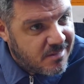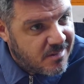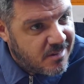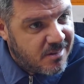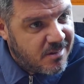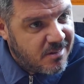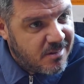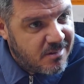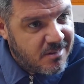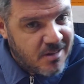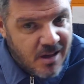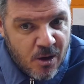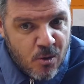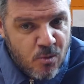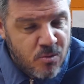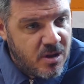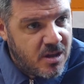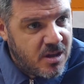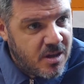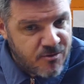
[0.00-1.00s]
Like,
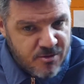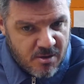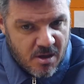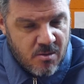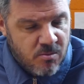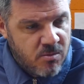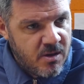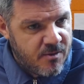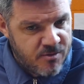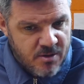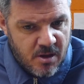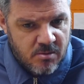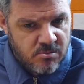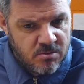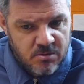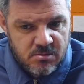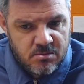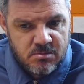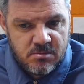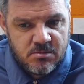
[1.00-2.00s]
own it. You have to
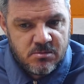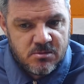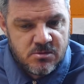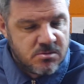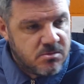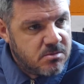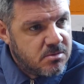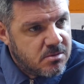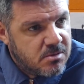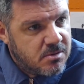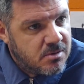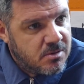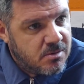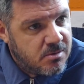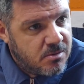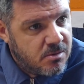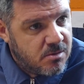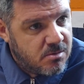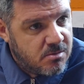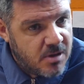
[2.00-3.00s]

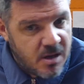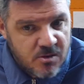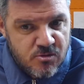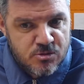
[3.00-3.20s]
take